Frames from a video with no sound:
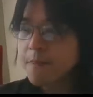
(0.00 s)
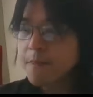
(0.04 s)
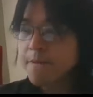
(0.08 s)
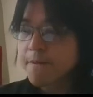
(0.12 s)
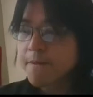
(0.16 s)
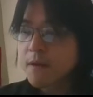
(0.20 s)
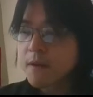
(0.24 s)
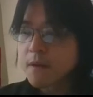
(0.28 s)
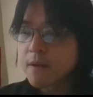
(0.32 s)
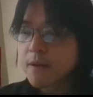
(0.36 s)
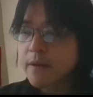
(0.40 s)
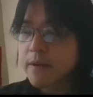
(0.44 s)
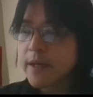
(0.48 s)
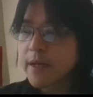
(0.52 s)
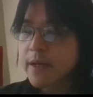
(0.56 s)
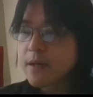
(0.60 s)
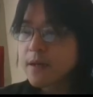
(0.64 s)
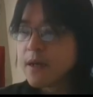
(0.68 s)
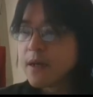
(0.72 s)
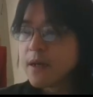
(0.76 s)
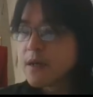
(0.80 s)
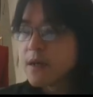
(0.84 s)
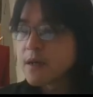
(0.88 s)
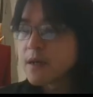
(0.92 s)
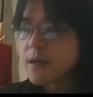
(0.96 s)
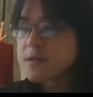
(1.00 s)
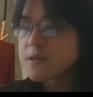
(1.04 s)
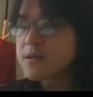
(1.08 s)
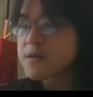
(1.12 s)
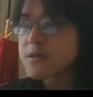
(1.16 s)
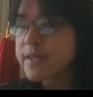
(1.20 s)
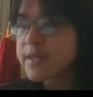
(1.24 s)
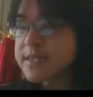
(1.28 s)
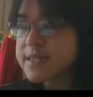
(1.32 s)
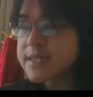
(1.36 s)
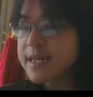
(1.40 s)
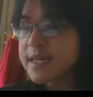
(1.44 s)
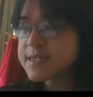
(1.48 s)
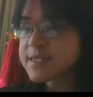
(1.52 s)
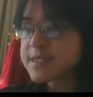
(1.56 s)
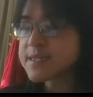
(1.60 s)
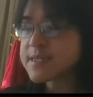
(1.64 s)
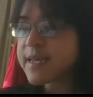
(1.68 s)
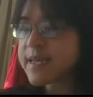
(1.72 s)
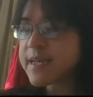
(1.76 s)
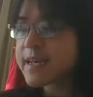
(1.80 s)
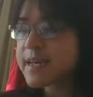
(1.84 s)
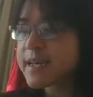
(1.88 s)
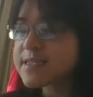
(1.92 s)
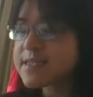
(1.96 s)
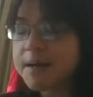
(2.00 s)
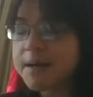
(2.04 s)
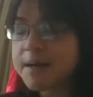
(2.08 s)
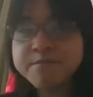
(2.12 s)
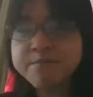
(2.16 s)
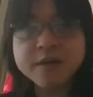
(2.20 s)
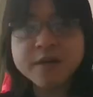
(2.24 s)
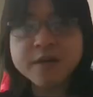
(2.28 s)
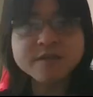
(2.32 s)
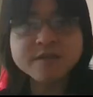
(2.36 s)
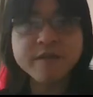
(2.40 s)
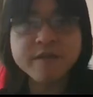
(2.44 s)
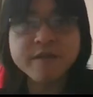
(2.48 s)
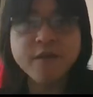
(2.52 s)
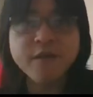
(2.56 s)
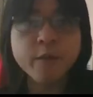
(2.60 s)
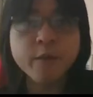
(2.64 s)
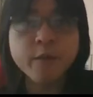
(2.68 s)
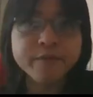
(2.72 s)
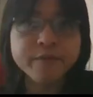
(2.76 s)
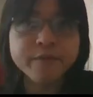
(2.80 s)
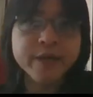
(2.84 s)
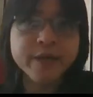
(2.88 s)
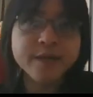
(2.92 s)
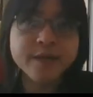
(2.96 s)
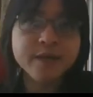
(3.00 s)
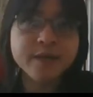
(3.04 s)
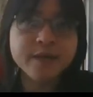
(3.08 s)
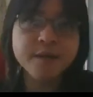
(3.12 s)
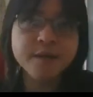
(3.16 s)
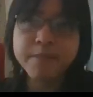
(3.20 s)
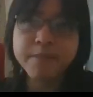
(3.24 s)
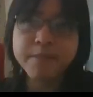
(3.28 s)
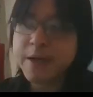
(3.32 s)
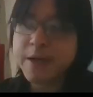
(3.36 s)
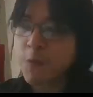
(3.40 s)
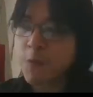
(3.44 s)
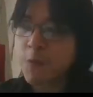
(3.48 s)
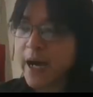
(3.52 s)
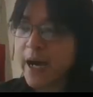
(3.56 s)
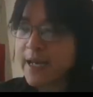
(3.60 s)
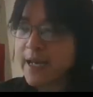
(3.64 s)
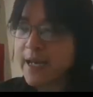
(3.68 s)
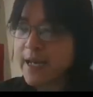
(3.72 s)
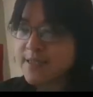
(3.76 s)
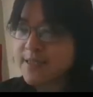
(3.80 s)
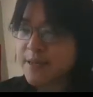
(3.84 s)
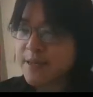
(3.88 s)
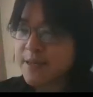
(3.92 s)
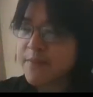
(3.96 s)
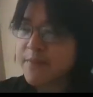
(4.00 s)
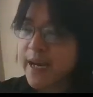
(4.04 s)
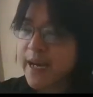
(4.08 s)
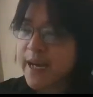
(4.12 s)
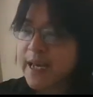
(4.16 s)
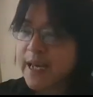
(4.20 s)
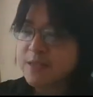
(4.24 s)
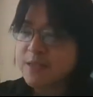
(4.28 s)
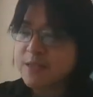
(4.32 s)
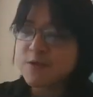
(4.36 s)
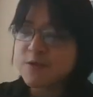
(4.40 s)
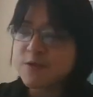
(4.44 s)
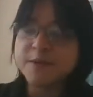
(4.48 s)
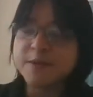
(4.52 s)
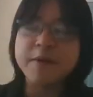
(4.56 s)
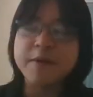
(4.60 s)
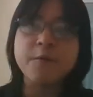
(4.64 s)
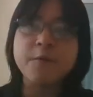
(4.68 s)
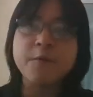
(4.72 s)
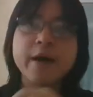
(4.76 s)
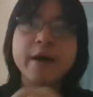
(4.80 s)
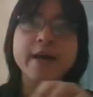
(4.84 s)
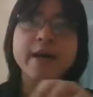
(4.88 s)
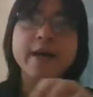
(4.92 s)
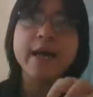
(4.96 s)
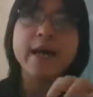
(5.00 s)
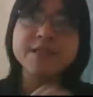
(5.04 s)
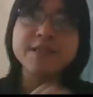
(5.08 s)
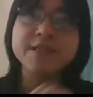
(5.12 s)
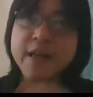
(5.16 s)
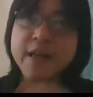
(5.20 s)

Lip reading: Okay, so these are just examples of operator, but why sigma x, sigma y? Actually,